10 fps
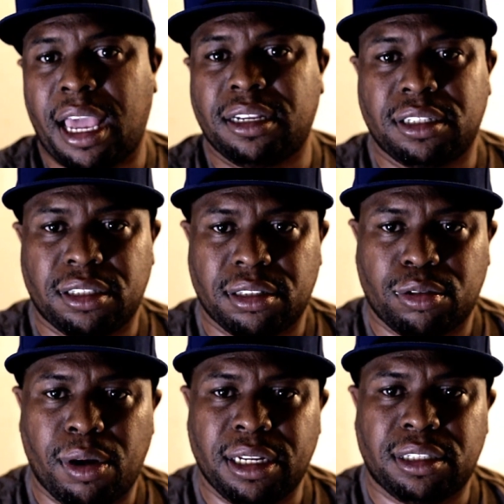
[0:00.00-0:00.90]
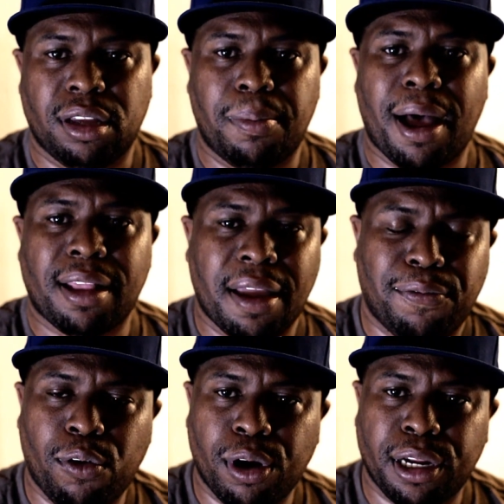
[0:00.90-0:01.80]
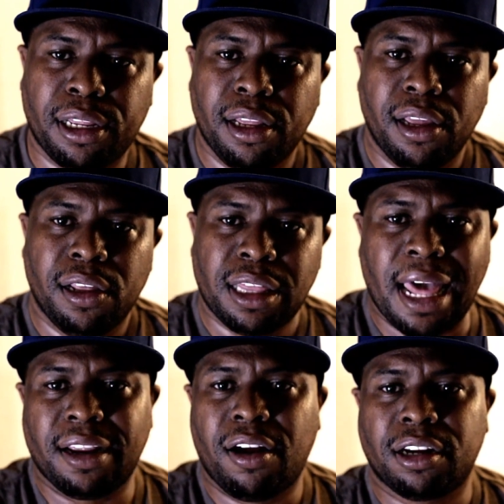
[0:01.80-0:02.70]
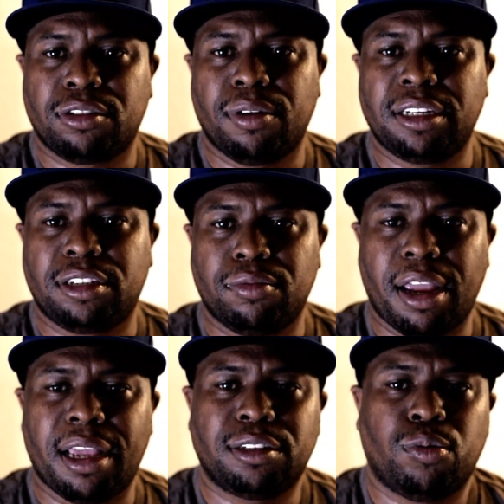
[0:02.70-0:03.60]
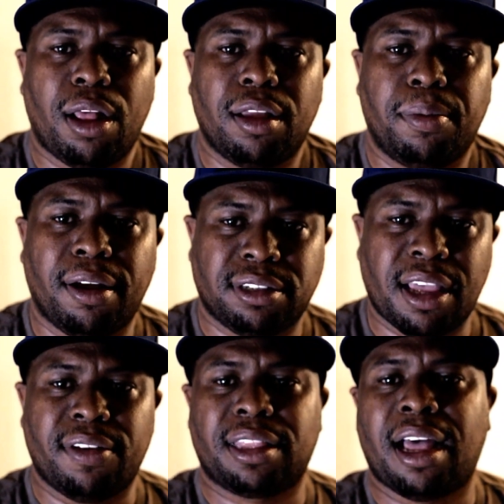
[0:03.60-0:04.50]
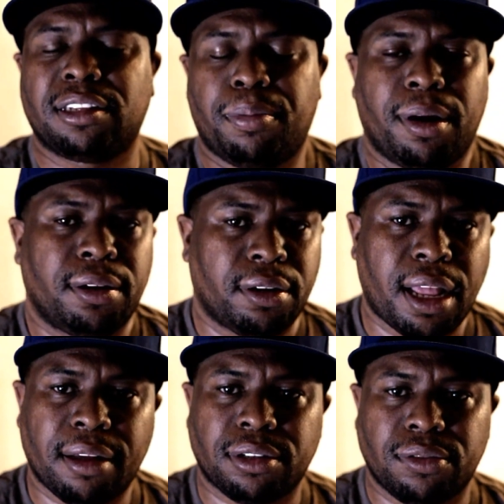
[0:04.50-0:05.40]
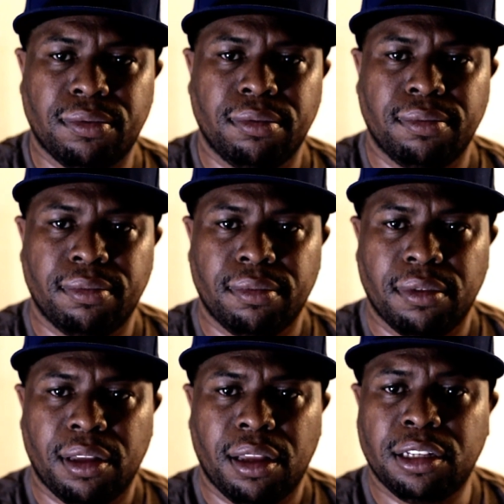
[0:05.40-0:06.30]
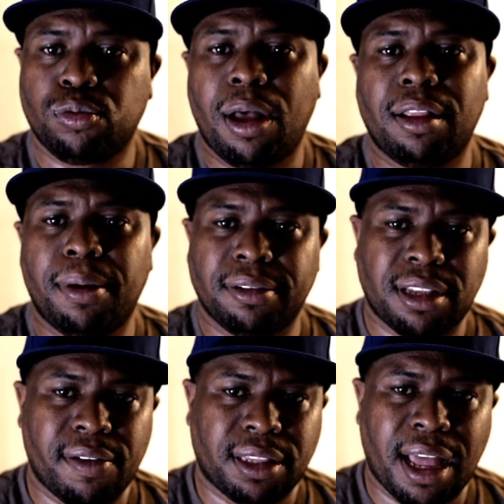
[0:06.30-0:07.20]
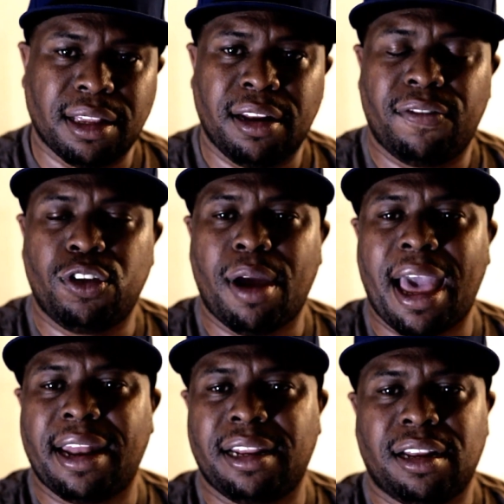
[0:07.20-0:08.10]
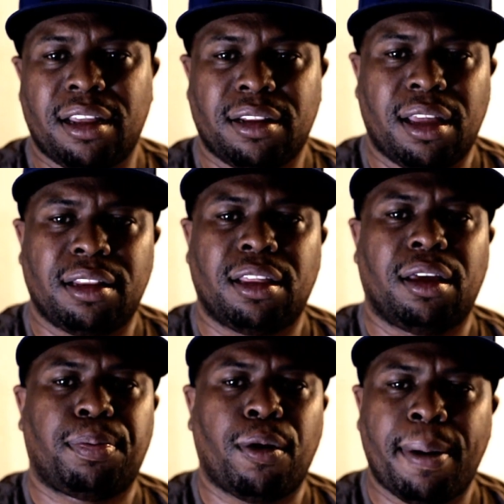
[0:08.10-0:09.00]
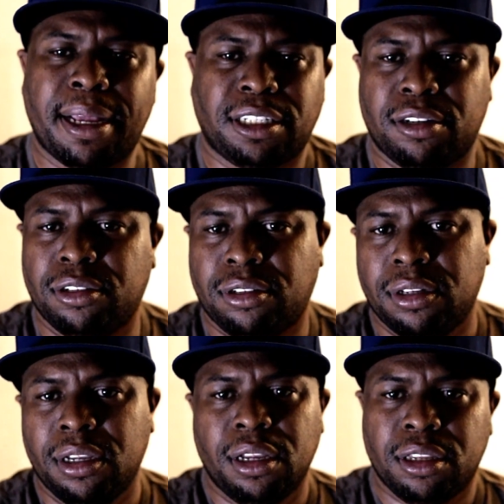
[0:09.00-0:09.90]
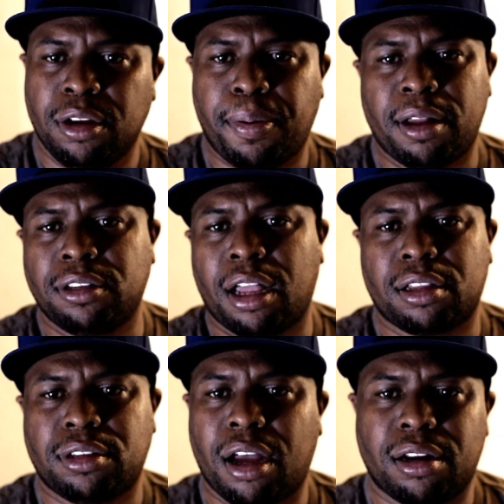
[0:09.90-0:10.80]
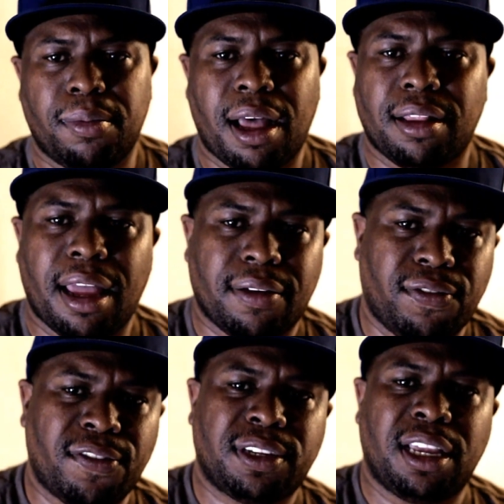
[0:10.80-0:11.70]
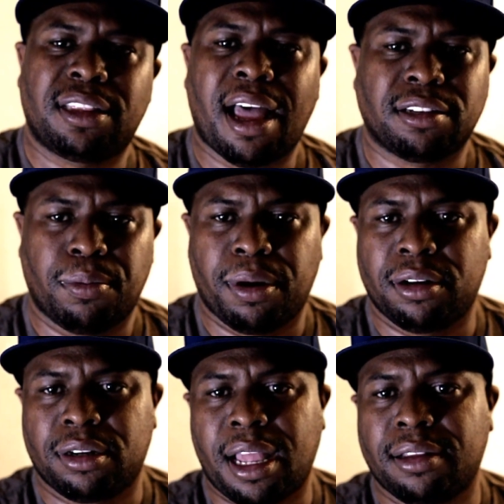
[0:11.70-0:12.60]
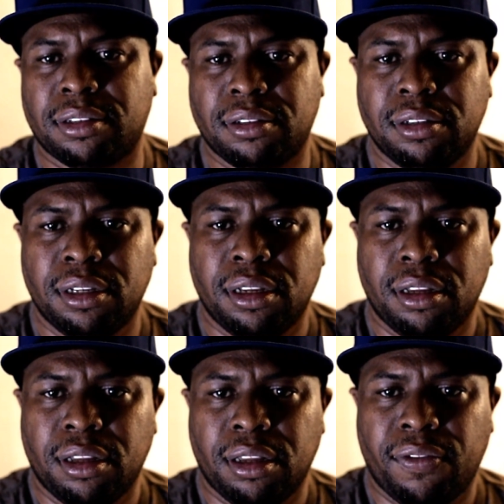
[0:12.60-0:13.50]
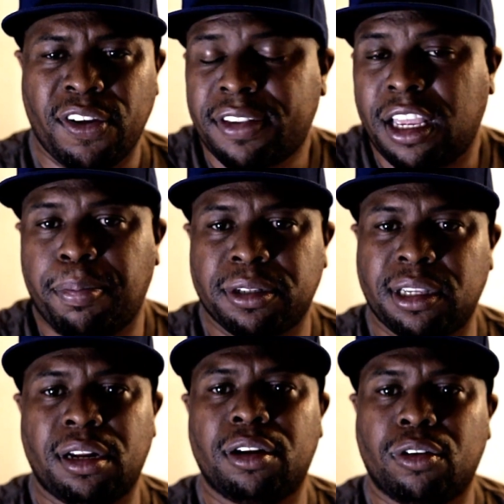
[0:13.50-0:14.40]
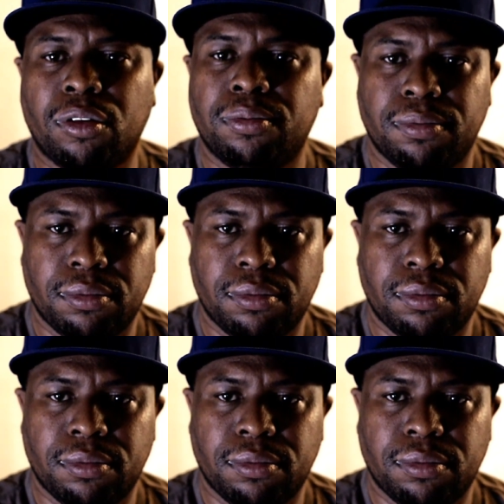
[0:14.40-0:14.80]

ages 20 to about 40, that incarceration rate is well above 7,000 per 100,000. It's well above 7,000, and if you add in the probationers, you're probably talking about 15,000 per 100,000. 15% of the group.